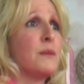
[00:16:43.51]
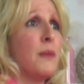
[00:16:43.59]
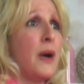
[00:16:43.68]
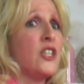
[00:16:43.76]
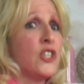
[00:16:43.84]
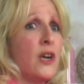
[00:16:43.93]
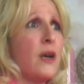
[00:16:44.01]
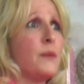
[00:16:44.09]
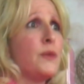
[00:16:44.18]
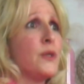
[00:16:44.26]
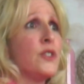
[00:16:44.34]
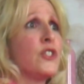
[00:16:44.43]
my
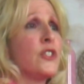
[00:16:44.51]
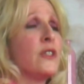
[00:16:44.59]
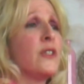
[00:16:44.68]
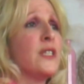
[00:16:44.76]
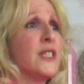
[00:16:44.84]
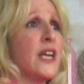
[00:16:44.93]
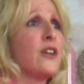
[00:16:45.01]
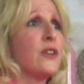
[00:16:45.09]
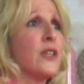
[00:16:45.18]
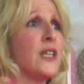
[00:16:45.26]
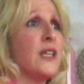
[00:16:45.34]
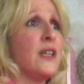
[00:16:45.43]
job to ensure the
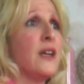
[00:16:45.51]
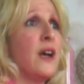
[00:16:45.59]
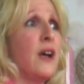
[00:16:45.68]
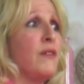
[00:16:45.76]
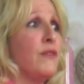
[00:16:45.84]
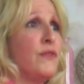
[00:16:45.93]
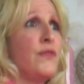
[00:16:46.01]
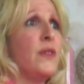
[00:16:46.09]
integrity of the